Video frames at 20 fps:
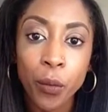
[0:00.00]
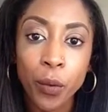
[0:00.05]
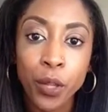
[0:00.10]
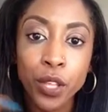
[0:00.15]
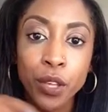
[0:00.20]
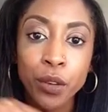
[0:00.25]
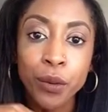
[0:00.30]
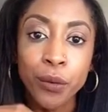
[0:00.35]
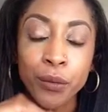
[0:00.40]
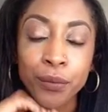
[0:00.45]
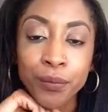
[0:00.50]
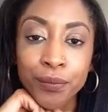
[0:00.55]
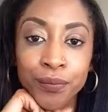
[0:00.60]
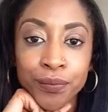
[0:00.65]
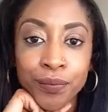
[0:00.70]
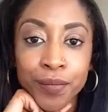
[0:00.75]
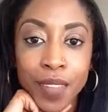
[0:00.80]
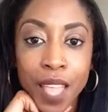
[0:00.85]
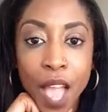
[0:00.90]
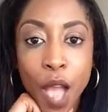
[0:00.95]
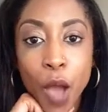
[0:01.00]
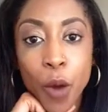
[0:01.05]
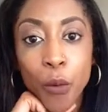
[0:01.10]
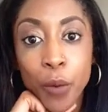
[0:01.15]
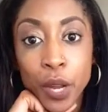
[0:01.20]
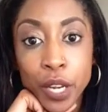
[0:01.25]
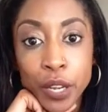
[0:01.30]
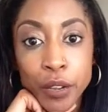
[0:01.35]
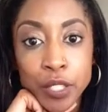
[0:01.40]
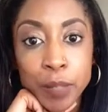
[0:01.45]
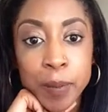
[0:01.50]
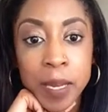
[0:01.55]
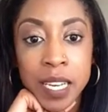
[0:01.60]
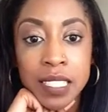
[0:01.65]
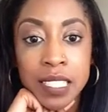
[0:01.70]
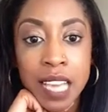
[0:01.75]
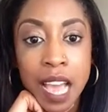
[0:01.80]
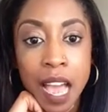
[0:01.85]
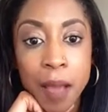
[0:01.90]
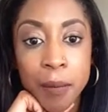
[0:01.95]
with you? When are you
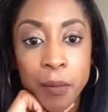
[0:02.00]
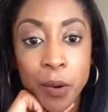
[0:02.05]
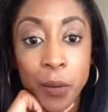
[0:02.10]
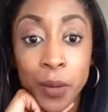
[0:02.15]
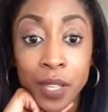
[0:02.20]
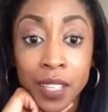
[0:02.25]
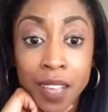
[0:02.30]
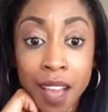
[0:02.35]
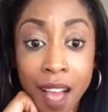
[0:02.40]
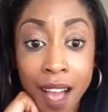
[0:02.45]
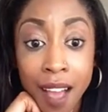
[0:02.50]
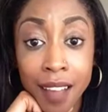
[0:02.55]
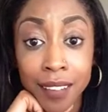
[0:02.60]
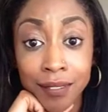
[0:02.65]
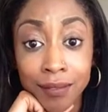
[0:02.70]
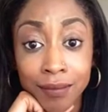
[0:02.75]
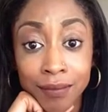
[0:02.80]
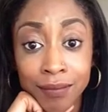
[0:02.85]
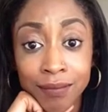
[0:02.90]
spending time with God?